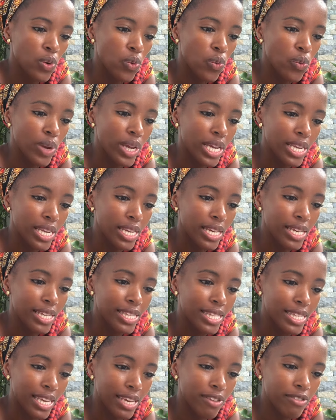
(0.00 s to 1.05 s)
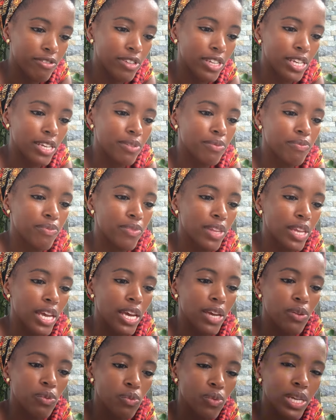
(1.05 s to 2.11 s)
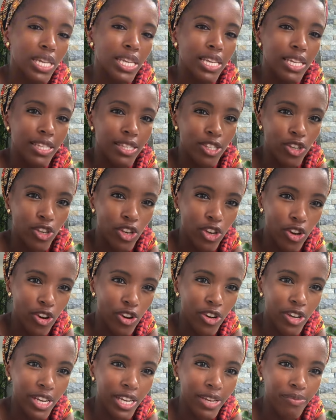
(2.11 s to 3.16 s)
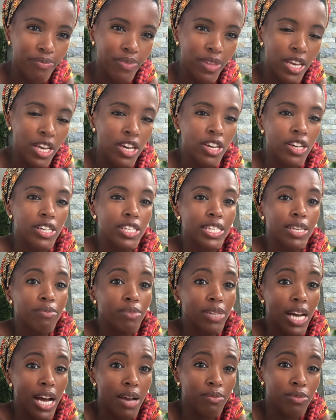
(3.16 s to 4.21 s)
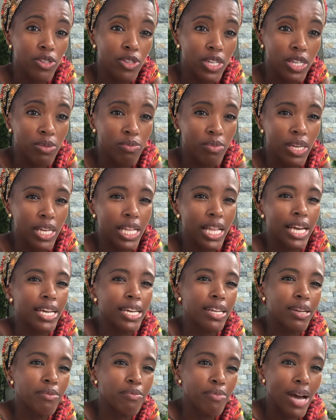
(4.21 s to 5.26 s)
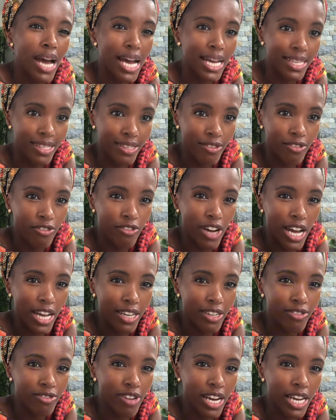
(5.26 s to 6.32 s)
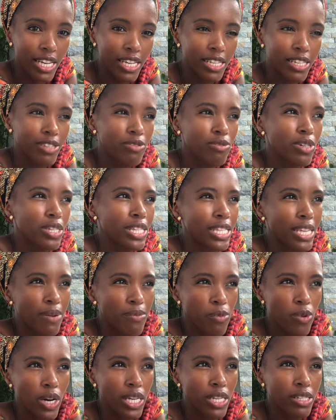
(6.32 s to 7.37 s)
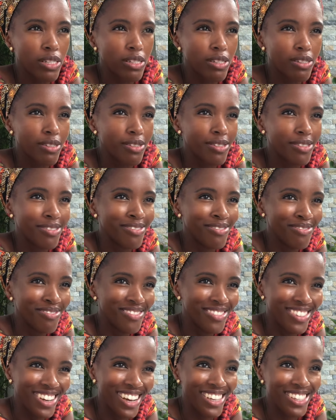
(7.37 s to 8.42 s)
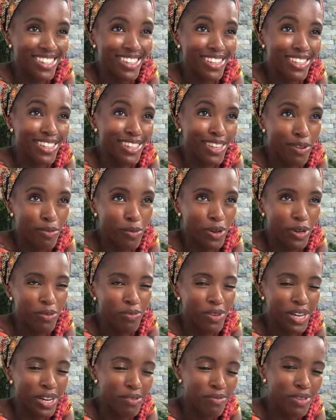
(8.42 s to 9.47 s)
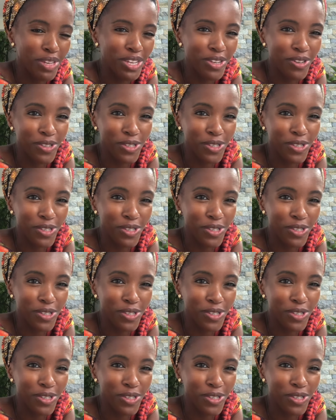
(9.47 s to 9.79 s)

we need safety and we need security. Because sometimes they can be like in a massive fight, right, with someone. I say someone, but I mean your